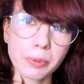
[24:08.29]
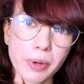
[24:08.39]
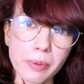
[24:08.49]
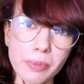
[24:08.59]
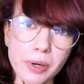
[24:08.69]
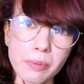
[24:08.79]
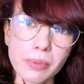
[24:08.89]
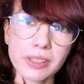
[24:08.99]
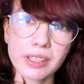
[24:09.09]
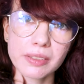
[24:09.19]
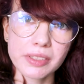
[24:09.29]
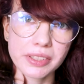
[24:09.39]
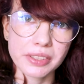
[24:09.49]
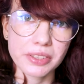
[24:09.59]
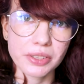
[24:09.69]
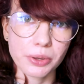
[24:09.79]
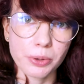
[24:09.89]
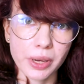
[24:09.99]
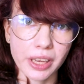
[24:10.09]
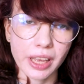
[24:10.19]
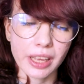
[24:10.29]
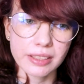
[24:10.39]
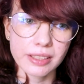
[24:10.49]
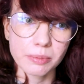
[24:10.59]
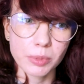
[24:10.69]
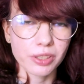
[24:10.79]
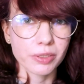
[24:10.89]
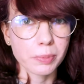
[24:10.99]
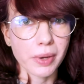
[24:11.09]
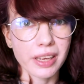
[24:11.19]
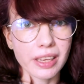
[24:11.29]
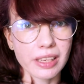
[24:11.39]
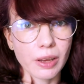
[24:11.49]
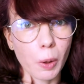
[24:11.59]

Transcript: remember but I started a new account because my